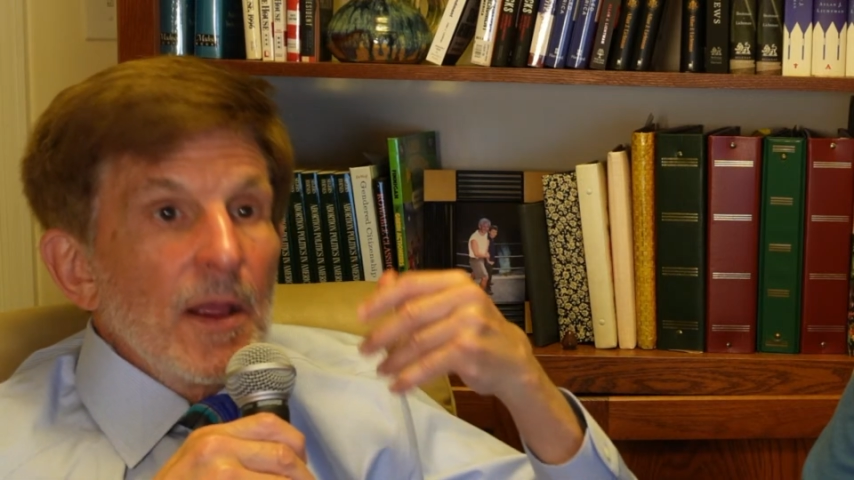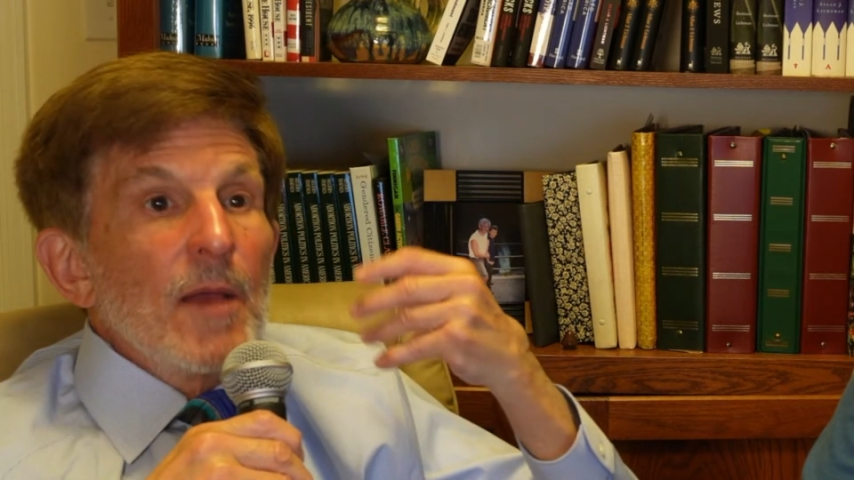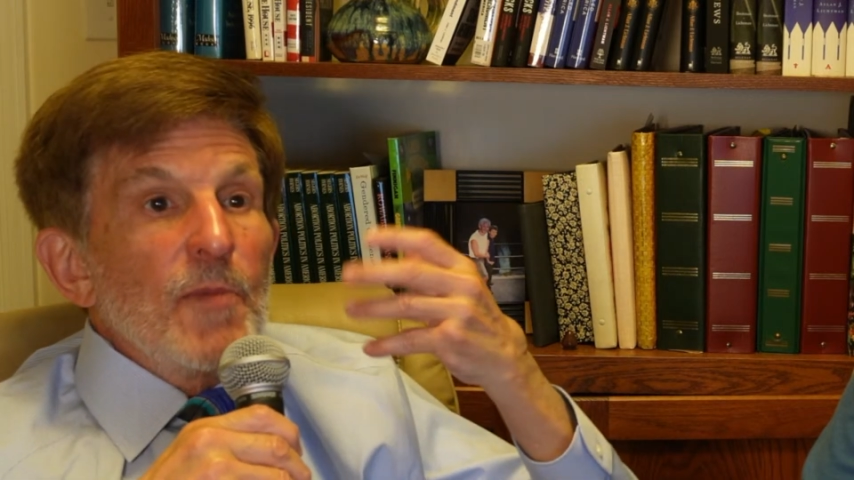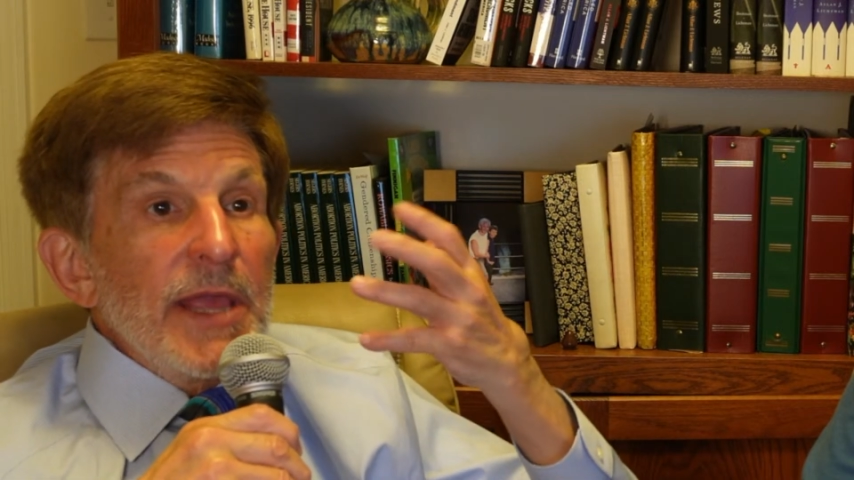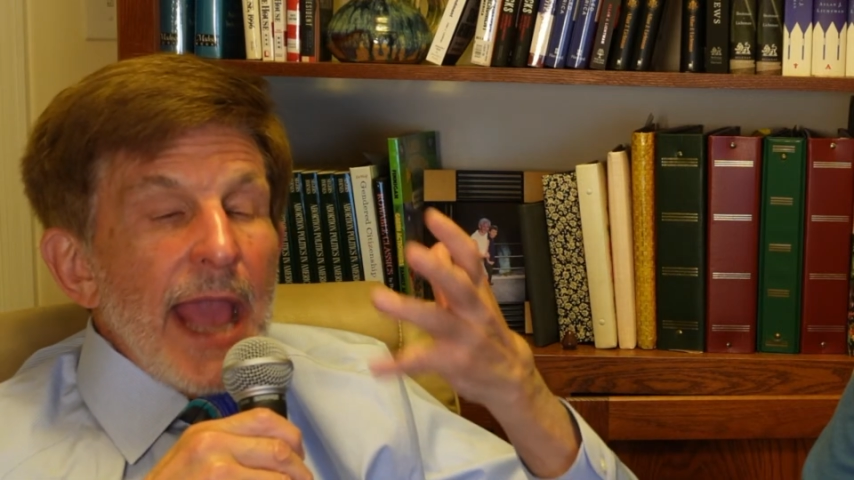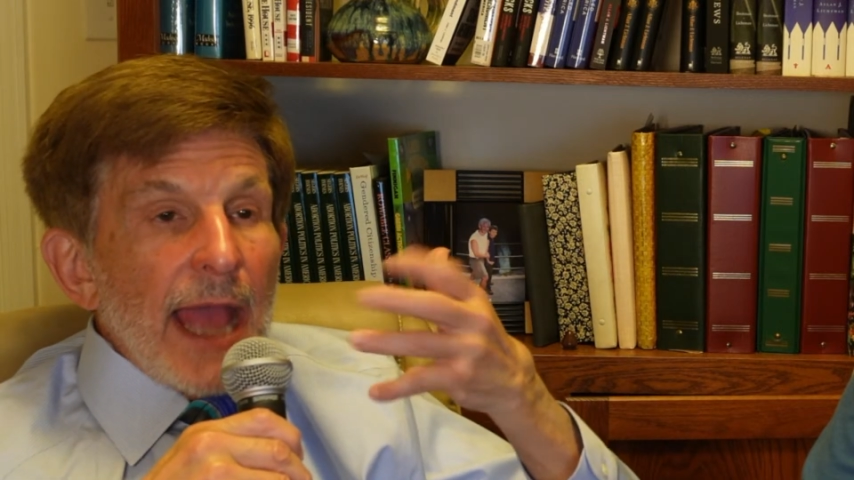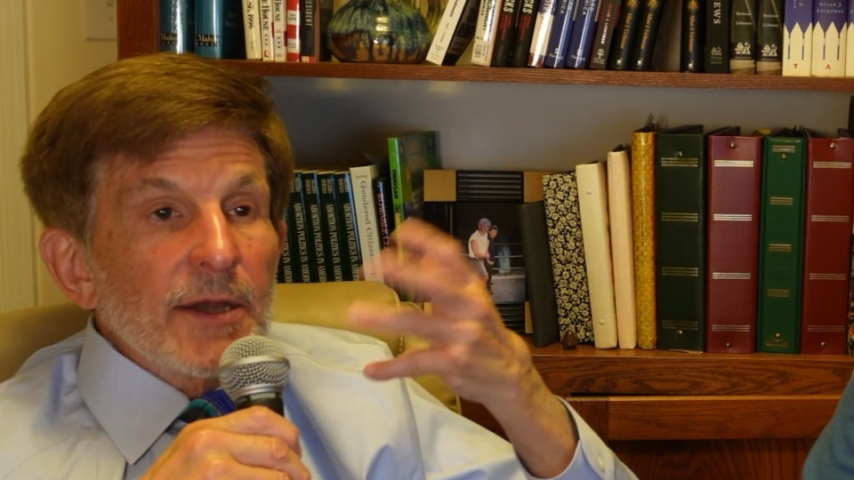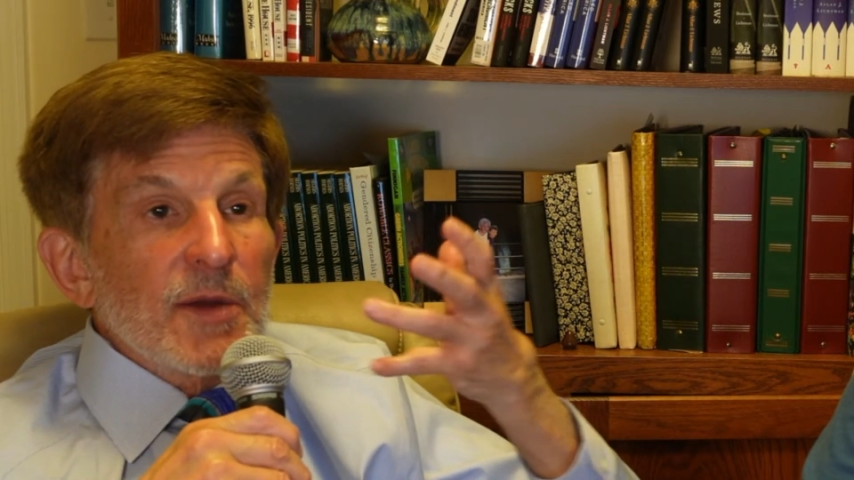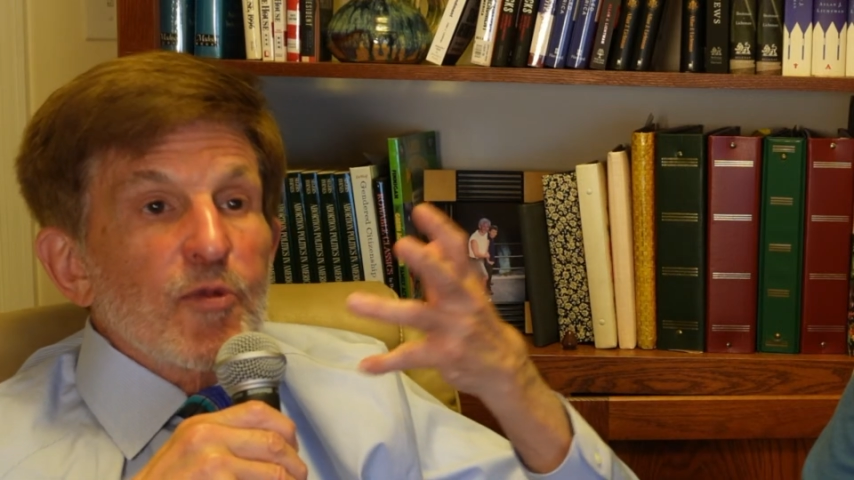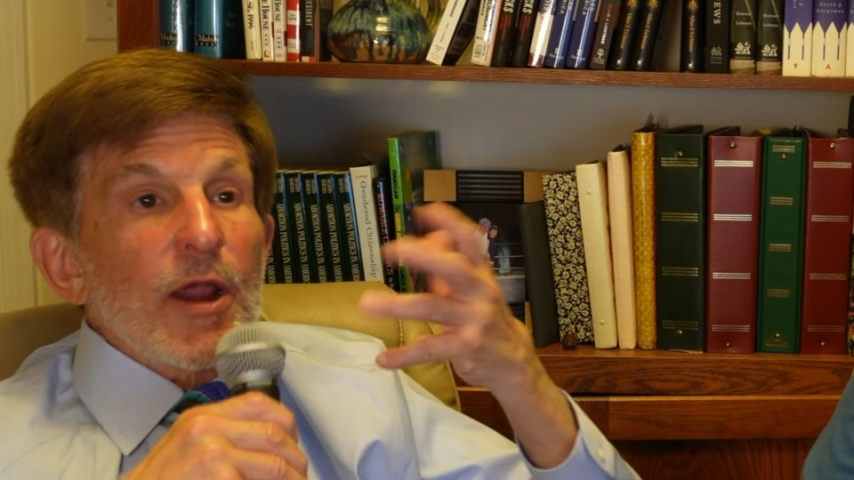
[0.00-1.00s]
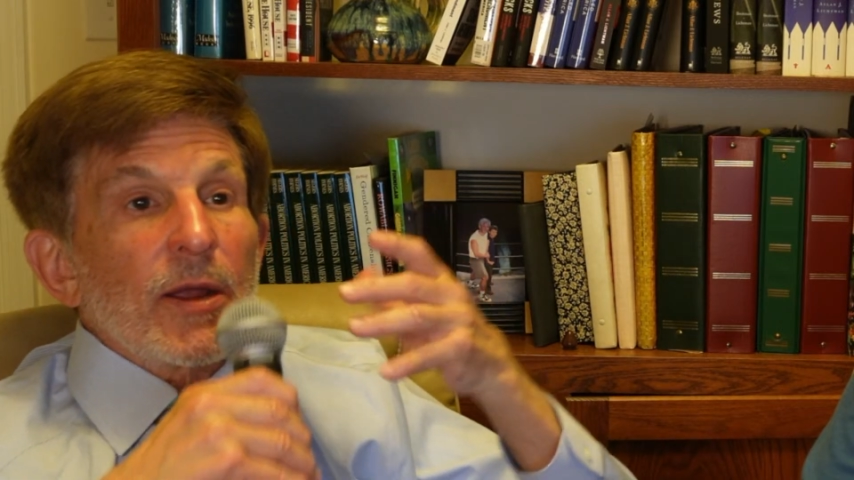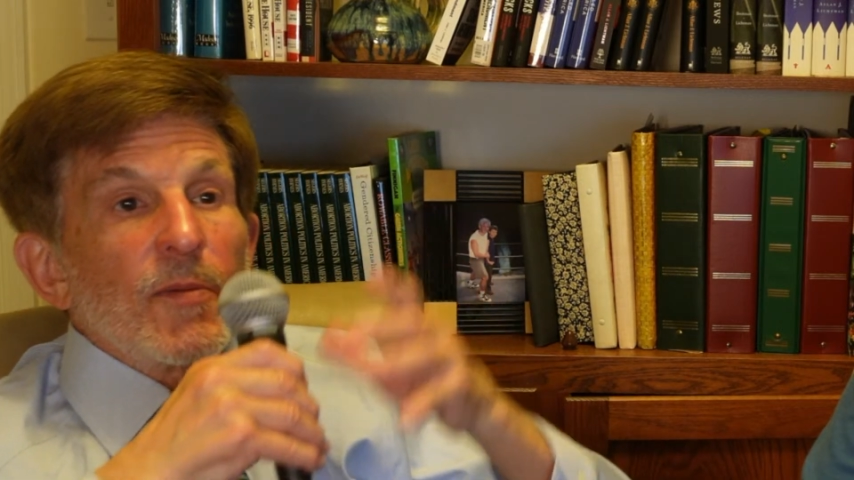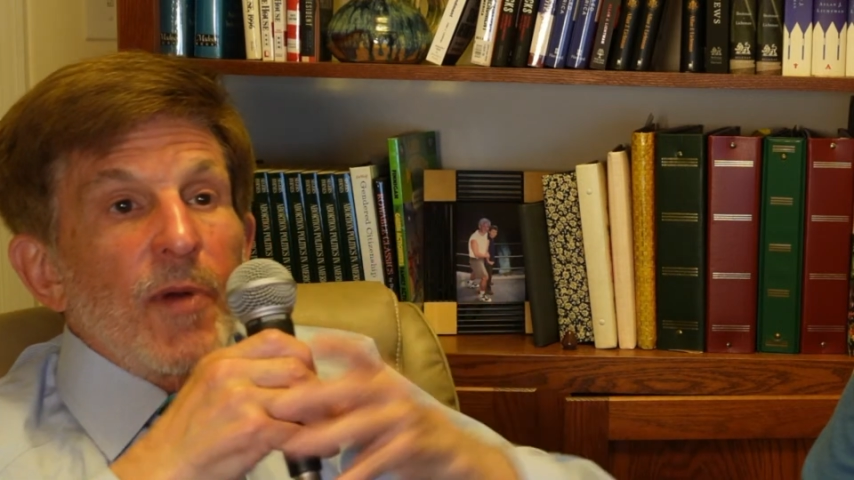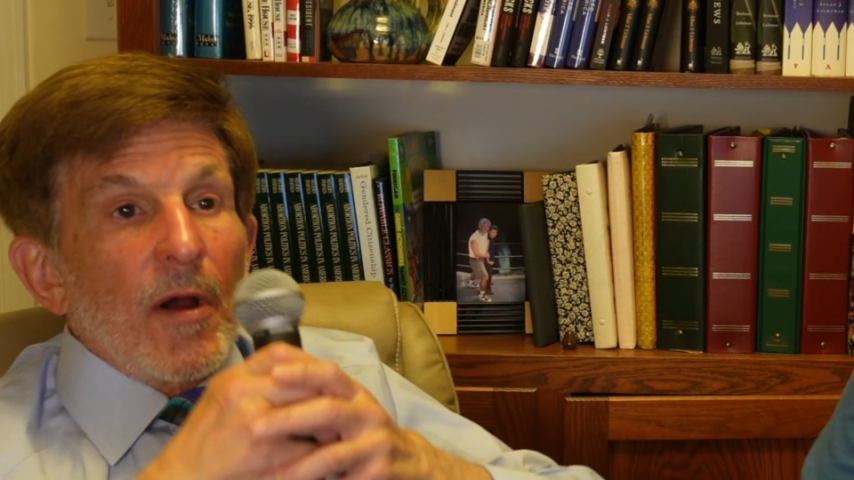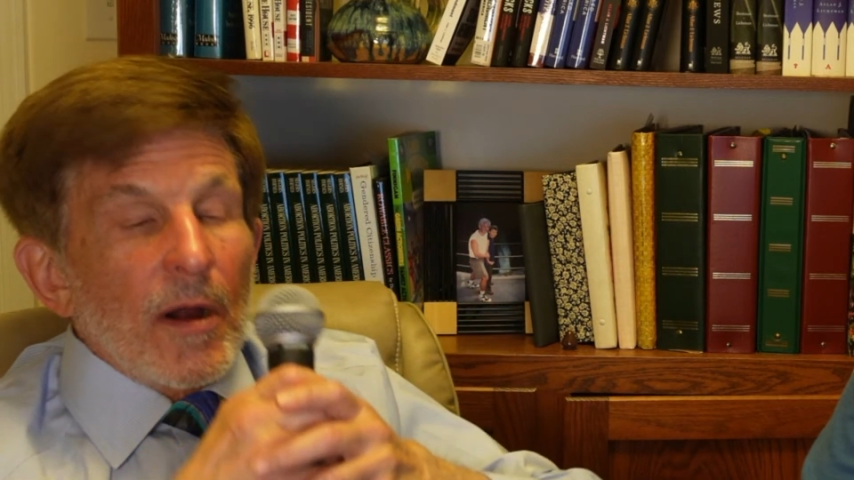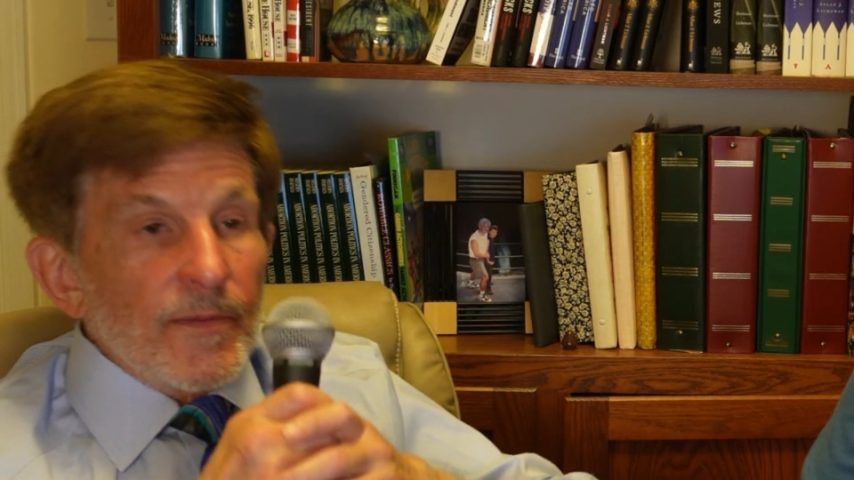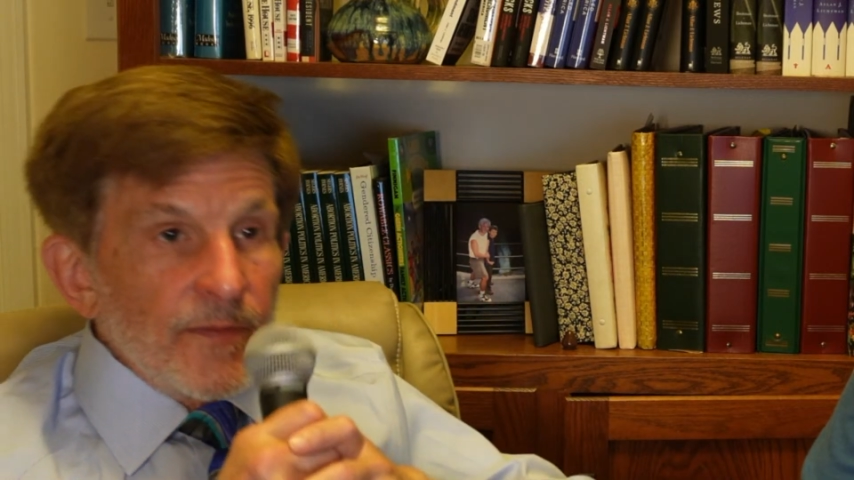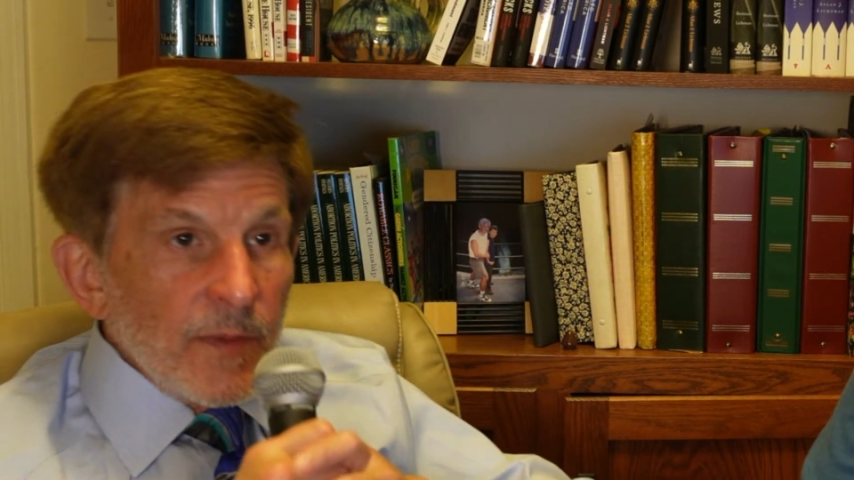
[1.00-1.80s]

began to break apart